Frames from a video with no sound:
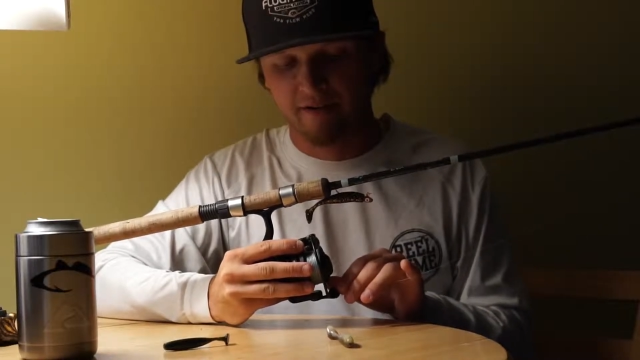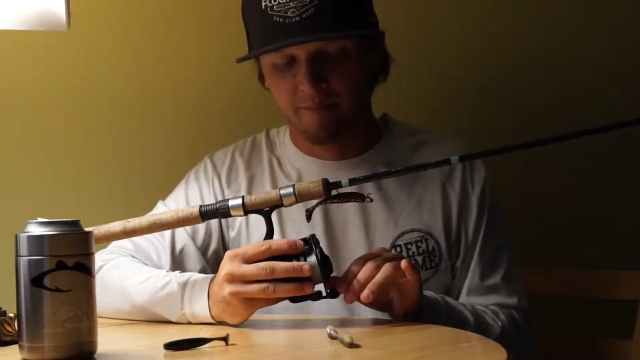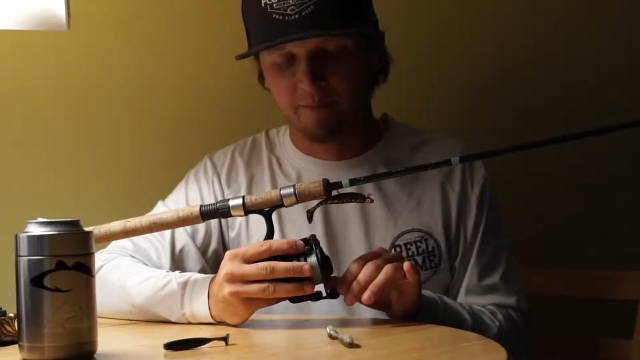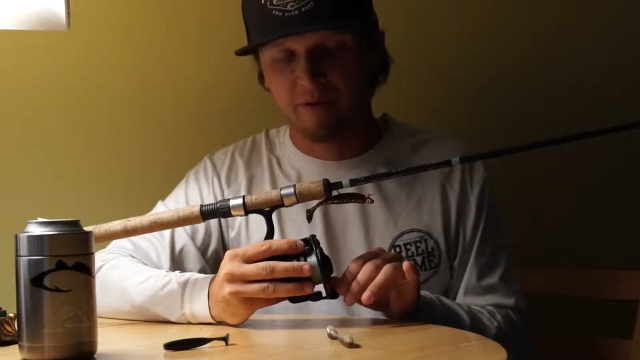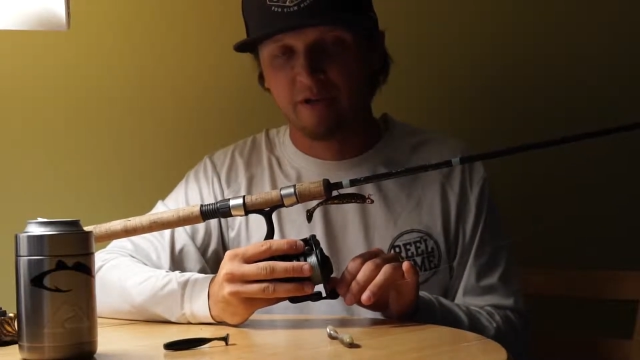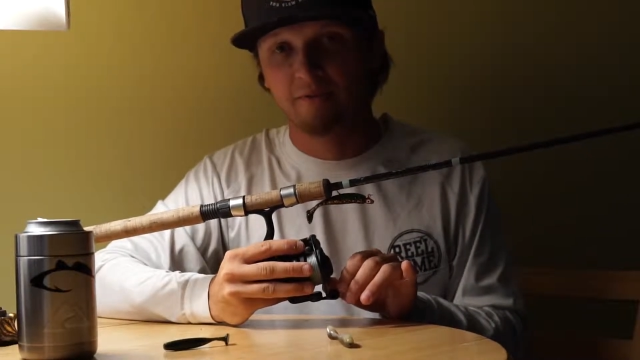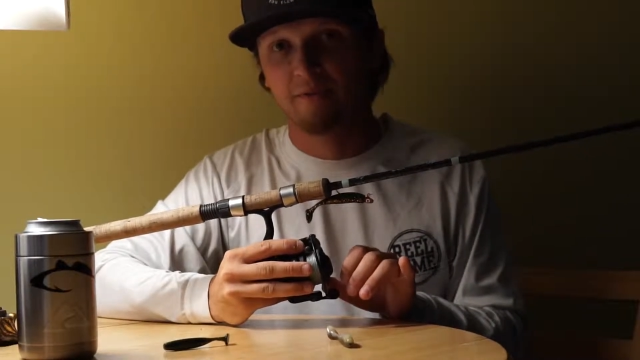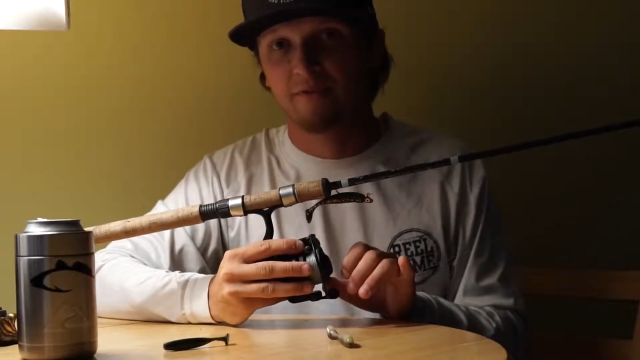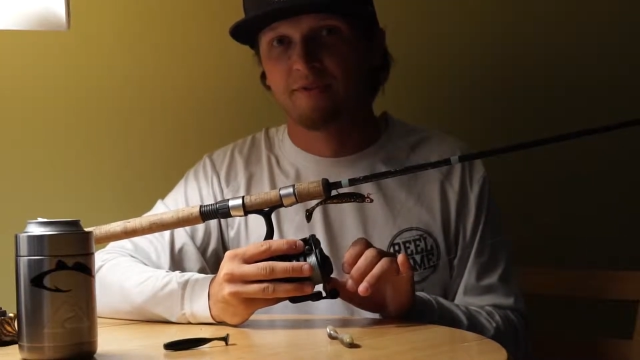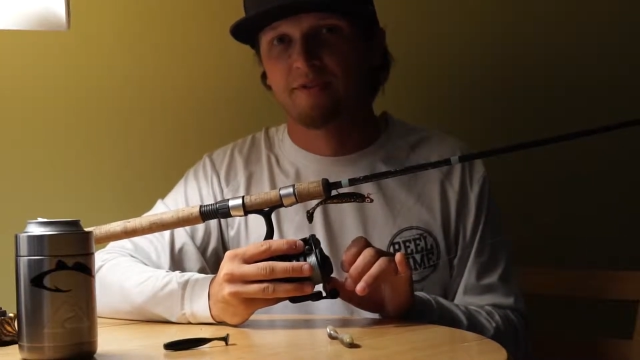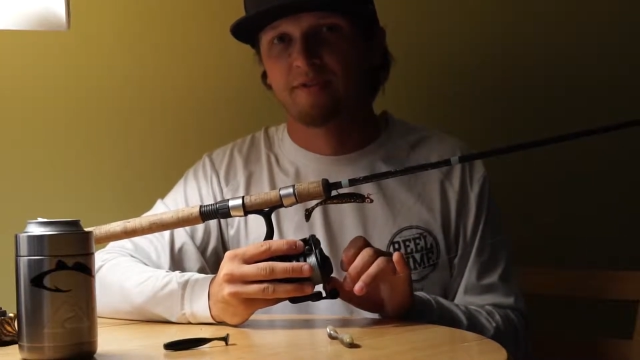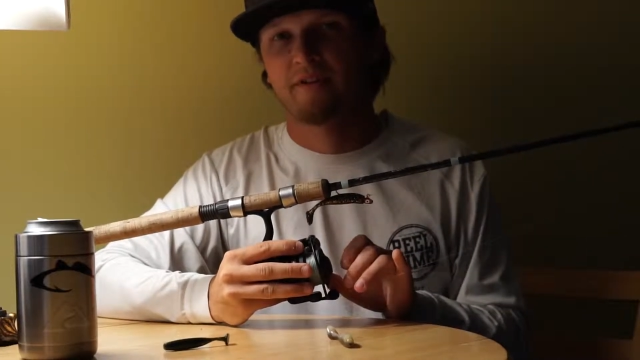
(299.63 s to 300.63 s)
compete with
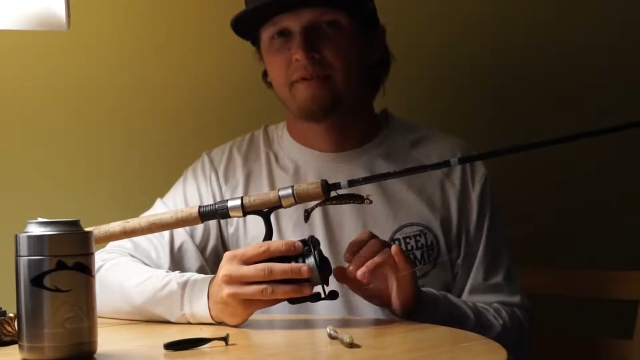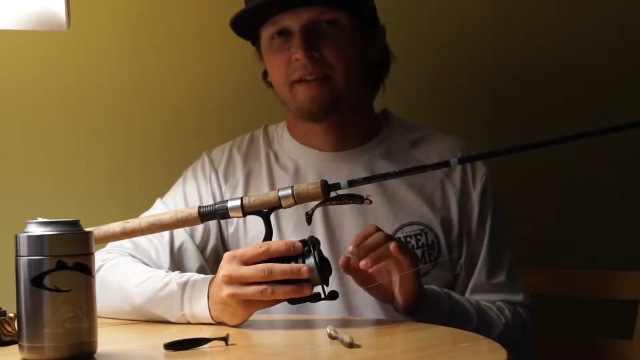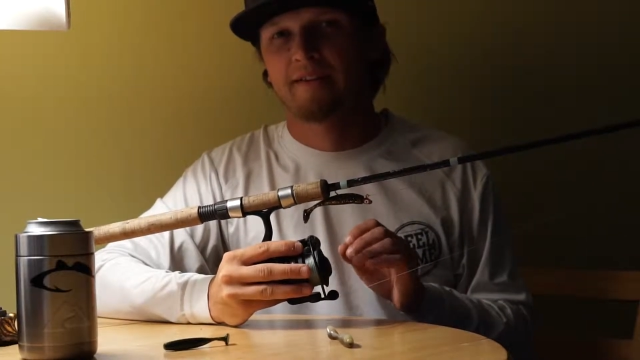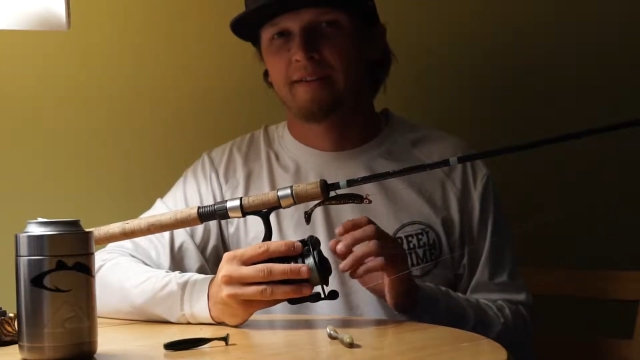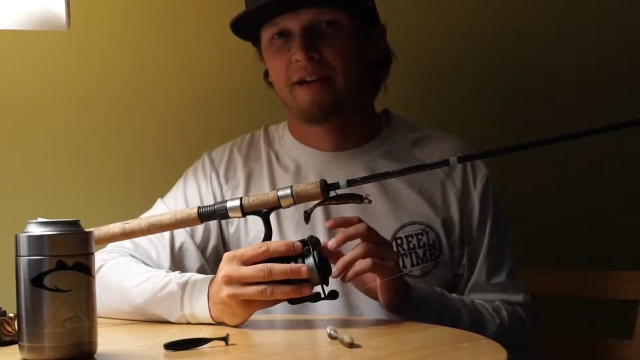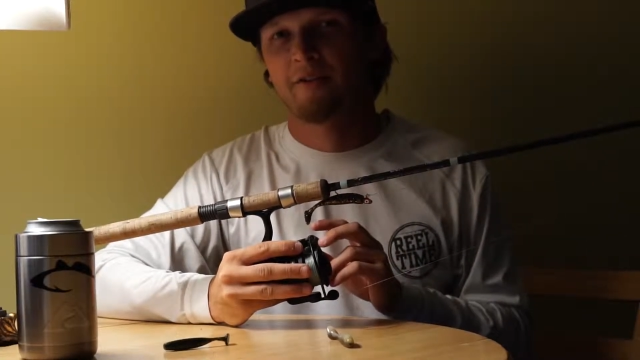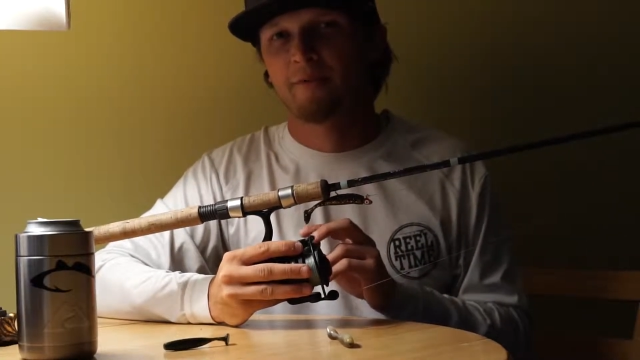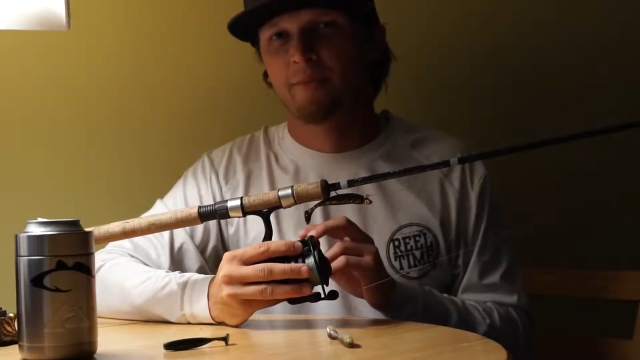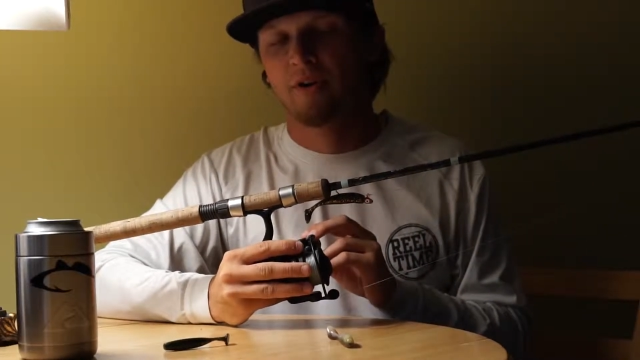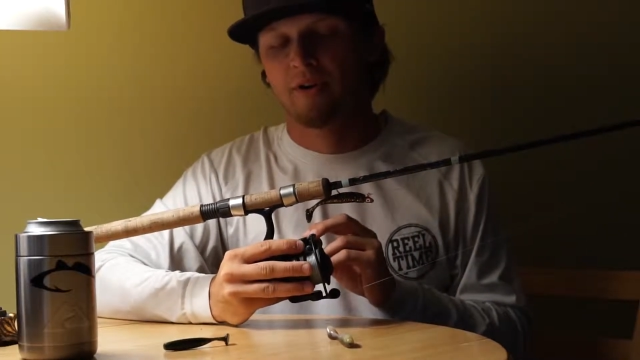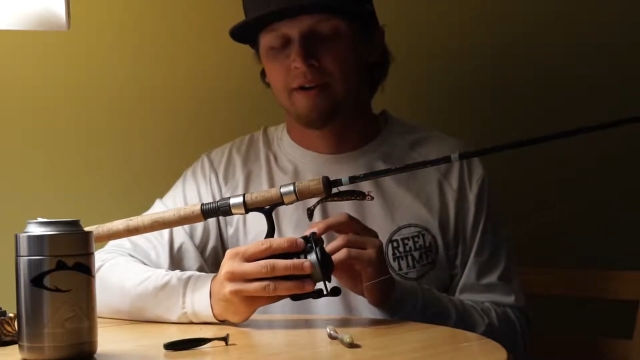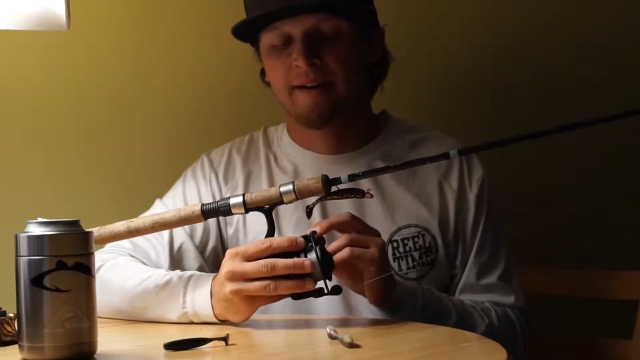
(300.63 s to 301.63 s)
the stuff that's out in the
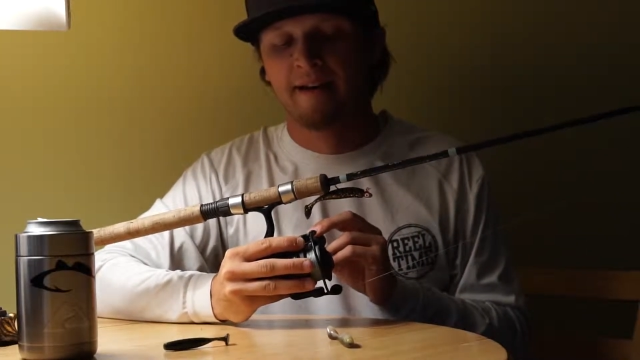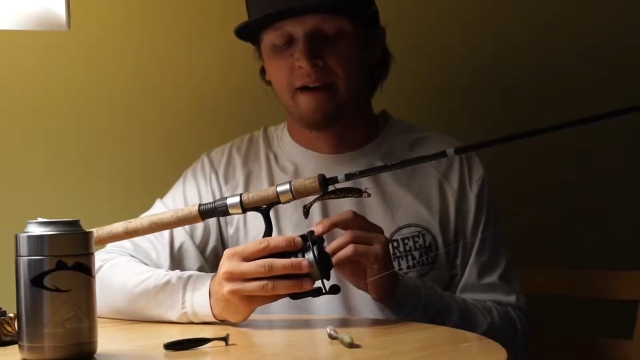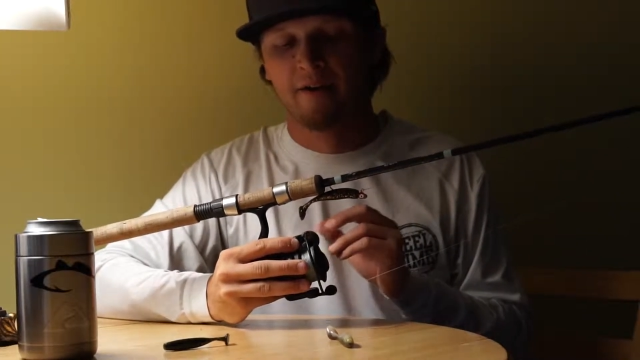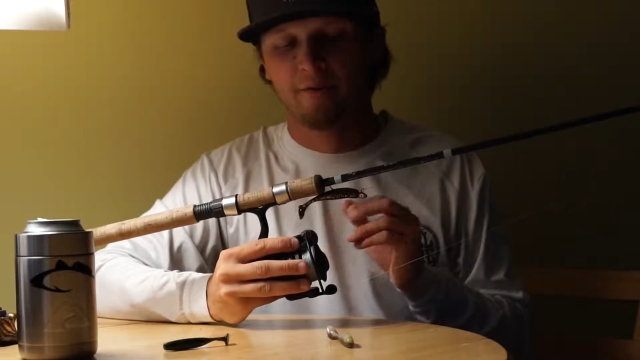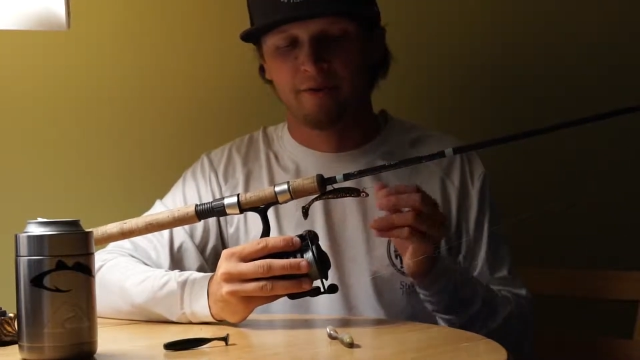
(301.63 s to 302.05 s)
market now,